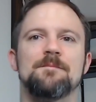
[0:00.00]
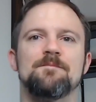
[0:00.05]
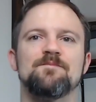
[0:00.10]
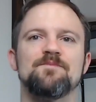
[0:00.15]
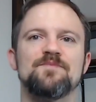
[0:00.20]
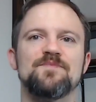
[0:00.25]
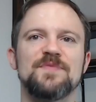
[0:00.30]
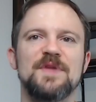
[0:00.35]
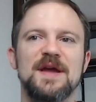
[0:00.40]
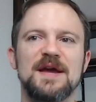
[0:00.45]

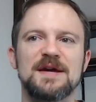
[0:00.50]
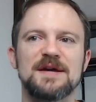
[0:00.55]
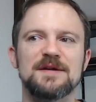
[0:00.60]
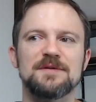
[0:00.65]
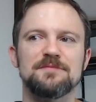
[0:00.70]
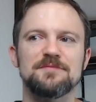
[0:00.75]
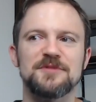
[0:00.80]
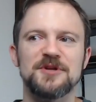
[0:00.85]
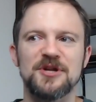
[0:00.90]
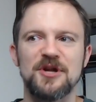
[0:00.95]
And,
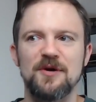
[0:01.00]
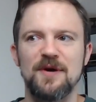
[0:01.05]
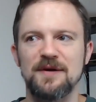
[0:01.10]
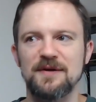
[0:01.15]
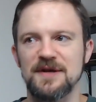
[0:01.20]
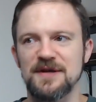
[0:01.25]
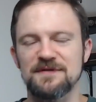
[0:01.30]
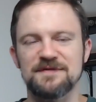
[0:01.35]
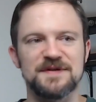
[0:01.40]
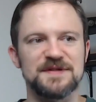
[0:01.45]
you know,
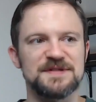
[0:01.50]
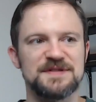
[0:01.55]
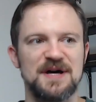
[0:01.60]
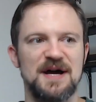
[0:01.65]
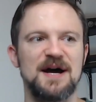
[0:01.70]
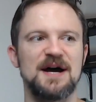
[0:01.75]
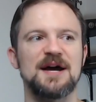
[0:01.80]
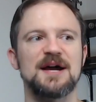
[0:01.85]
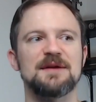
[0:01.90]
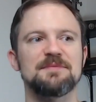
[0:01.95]
given
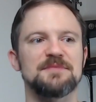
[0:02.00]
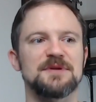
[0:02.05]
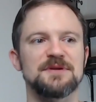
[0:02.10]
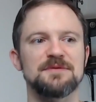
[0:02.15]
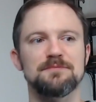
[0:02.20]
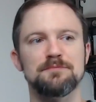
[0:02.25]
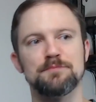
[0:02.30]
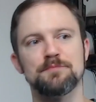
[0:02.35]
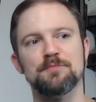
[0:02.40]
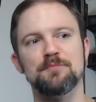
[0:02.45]
time
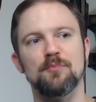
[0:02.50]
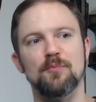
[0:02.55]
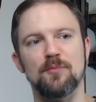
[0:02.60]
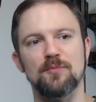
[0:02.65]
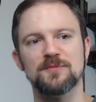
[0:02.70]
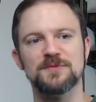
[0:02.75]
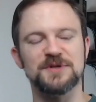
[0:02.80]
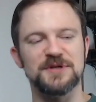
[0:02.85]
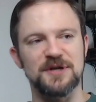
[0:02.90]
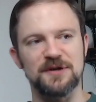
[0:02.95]
and,
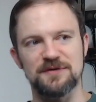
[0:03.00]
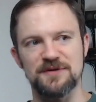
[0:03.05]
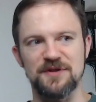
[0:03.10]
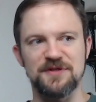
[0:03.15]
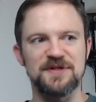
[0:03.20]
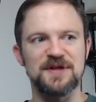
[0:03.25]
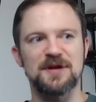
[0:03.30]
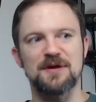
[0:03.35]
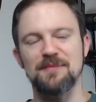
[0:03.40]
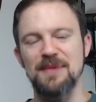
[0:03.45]
you know, to
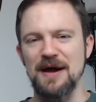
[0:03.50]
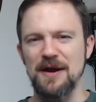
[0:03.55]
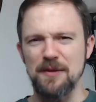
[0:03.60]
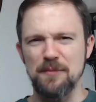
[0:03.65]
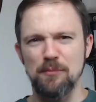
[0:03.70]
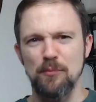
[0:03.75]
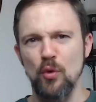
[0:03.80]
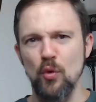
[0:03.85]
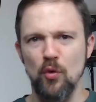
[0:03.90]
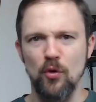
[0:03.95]
think about it
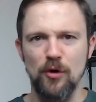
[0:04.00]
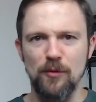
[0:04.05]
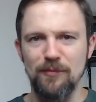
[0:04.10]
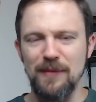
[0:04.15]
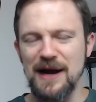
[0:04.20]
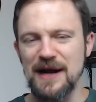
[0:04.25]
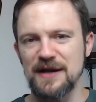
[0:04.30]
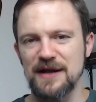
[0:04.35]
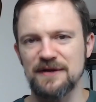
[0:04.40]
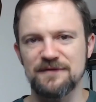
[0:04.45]
more,
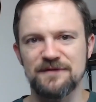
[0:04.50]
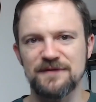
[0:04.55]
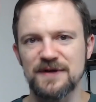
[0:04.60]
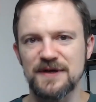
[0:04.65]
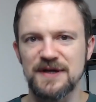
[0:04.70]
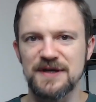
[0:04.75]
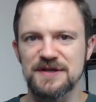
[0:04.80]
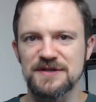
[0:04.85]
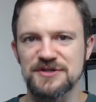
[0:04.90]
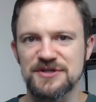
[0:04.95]
might have,
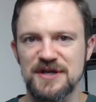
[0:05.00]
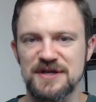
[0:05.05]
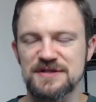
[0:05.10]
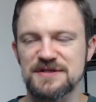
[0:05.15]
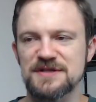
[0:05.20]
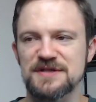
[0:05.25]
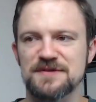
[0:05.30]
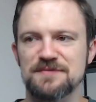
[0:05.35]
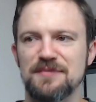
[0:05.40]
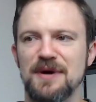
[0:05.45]
again, changed
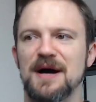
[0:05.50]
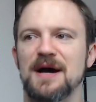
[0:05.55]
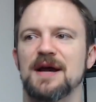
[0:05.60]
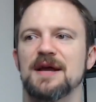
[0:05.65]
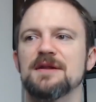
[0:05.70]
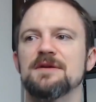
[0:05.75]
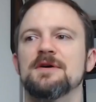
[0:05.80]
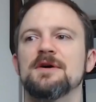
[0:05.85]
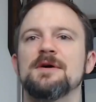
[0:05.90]
his mind.